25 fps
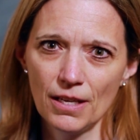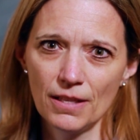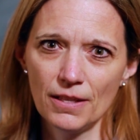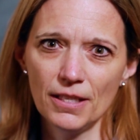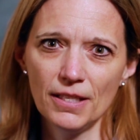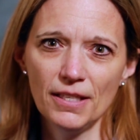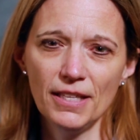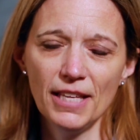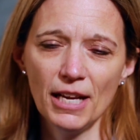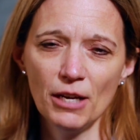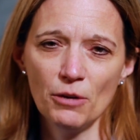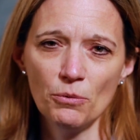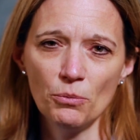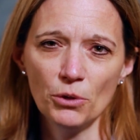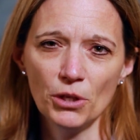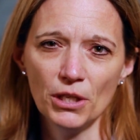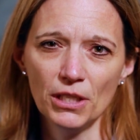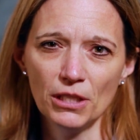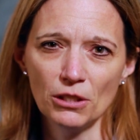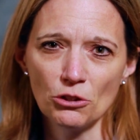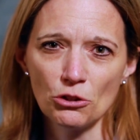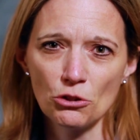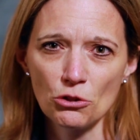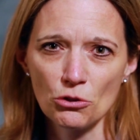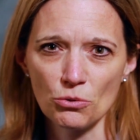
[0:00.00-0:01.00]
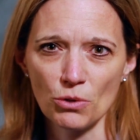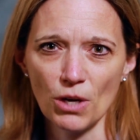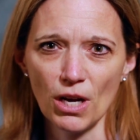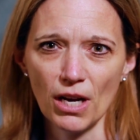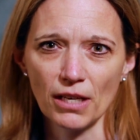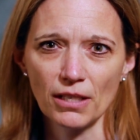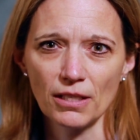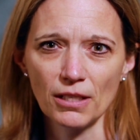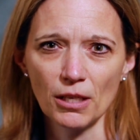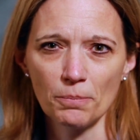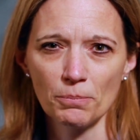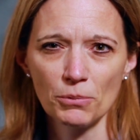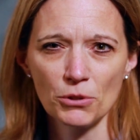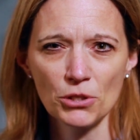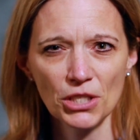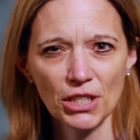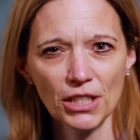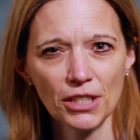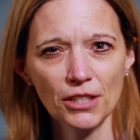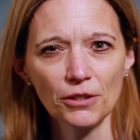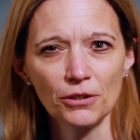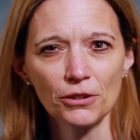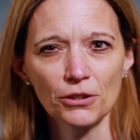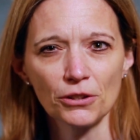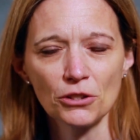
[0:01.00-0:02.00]
that they would instruct a
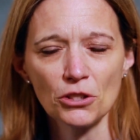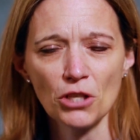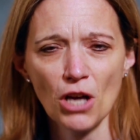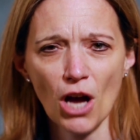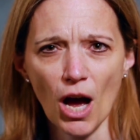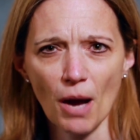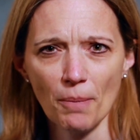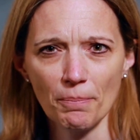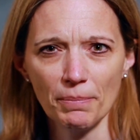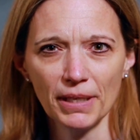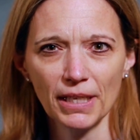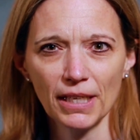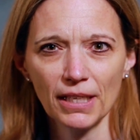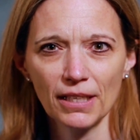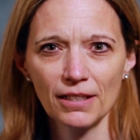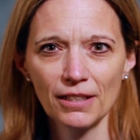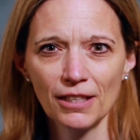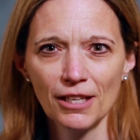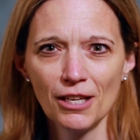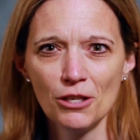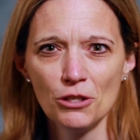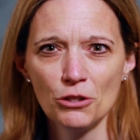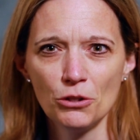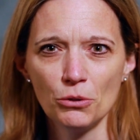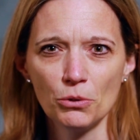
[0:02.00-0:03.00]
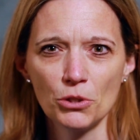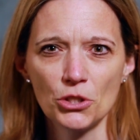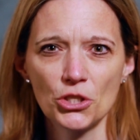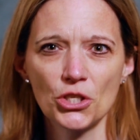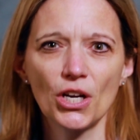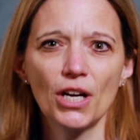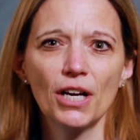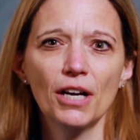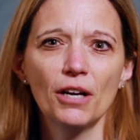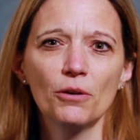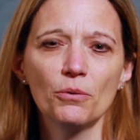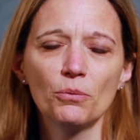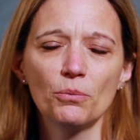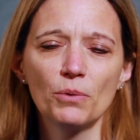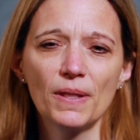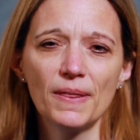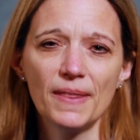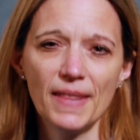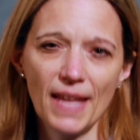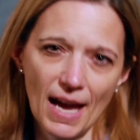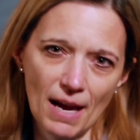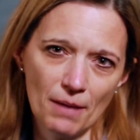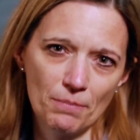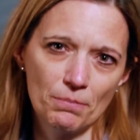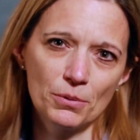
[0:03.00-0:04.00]
particular topic to a child with
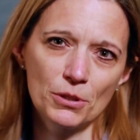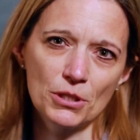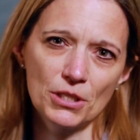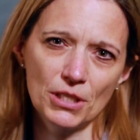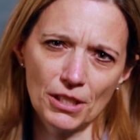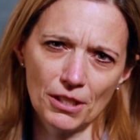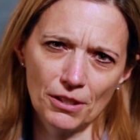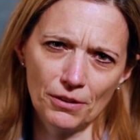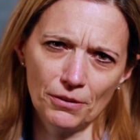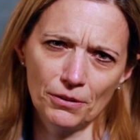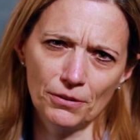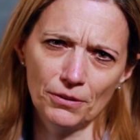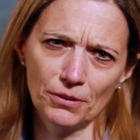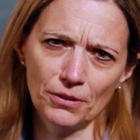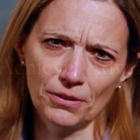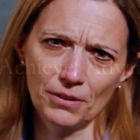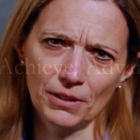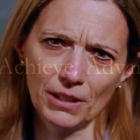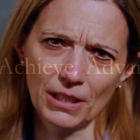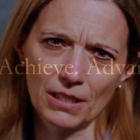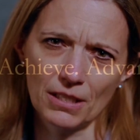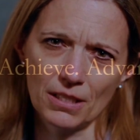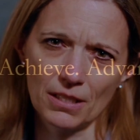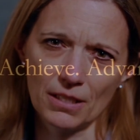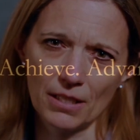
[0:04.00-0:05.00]
that particular learning